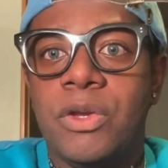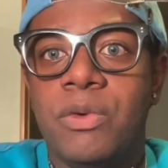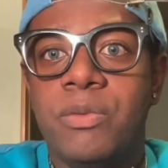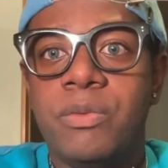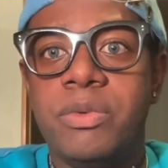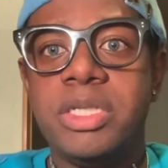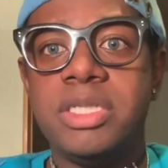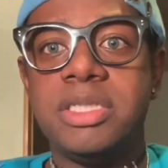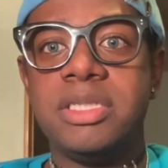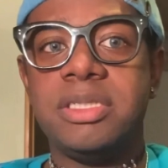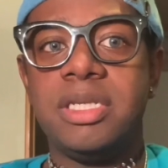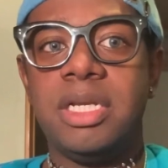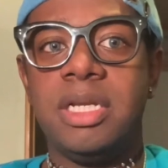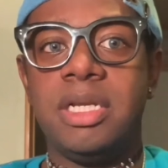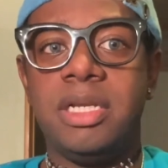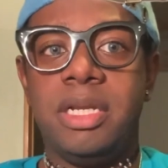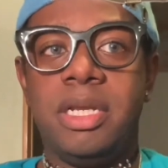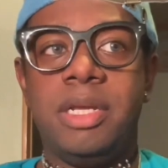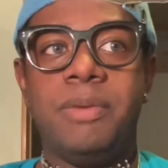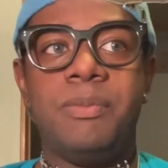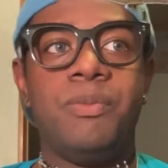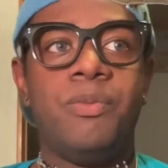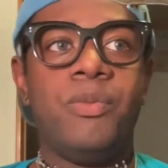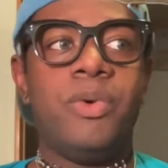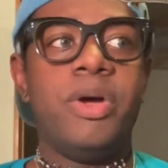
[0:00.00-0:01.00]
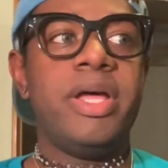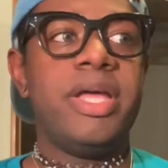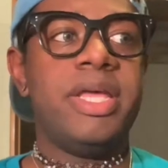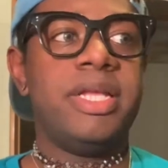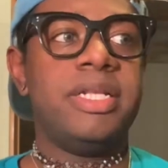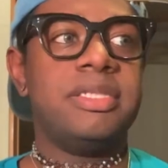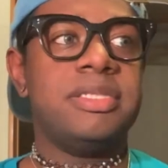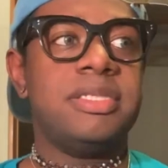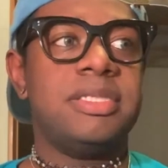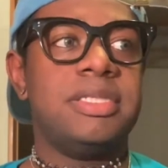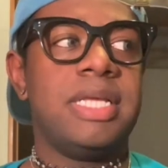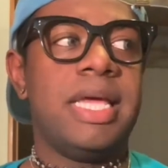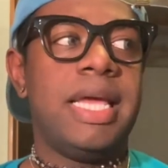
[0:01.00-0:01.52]
We seen him
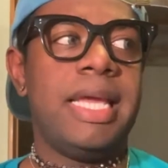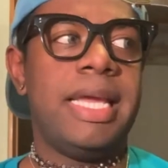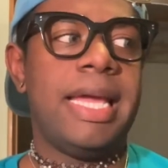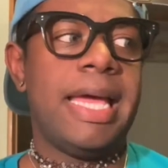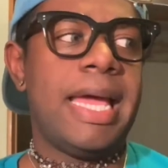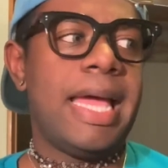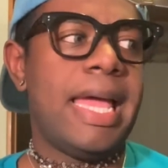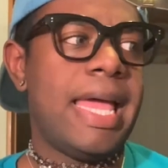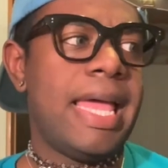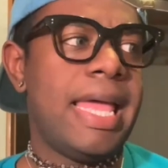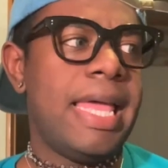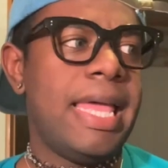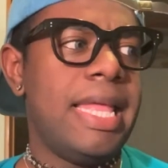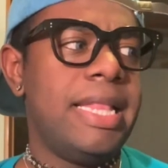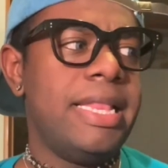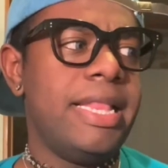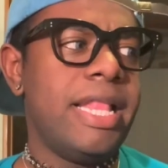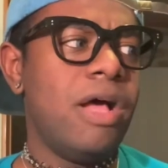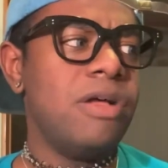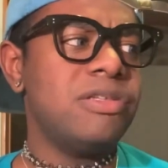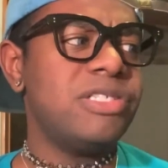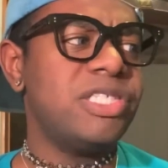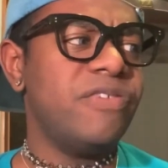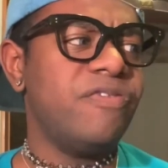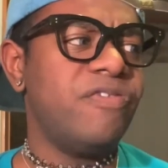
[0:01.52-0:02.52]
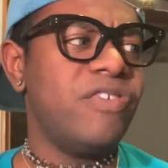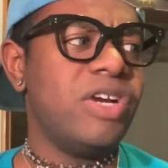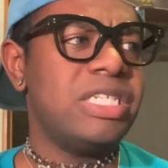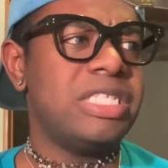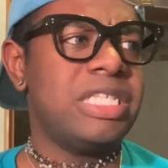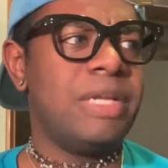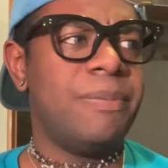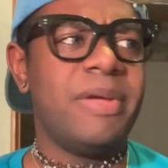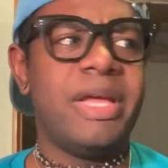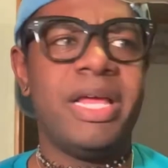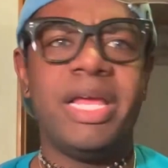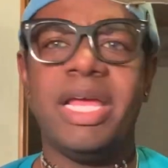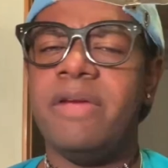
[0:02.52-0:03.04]
once, like, and that was the first
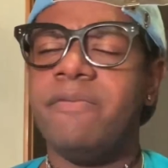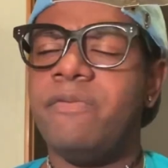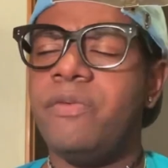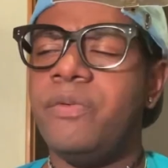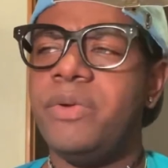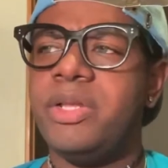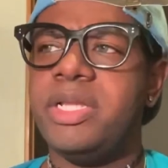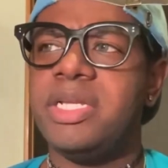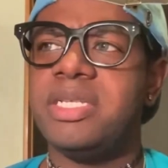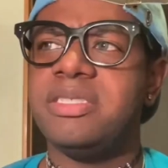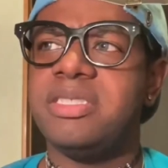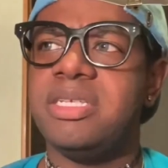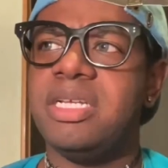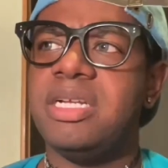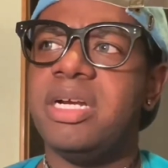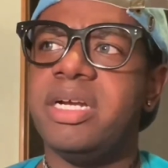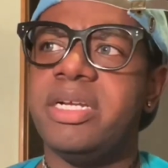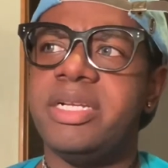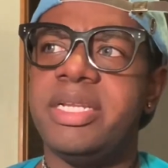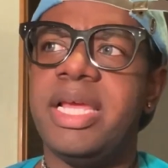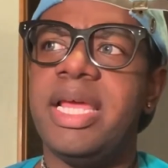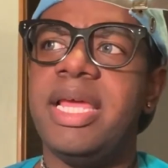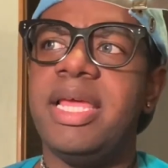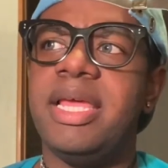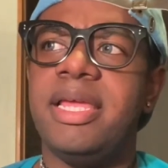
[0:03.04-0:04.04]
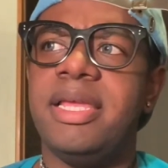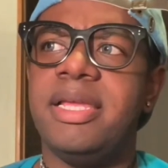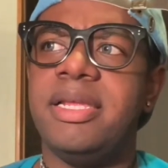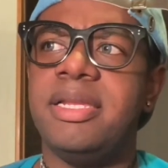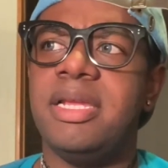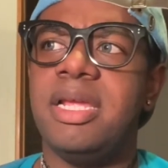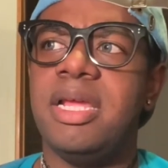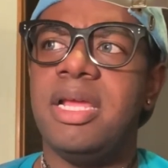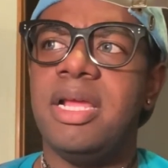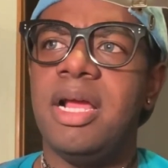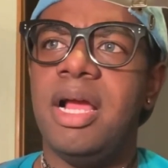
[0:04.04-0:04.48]
time I ever really seen her dad.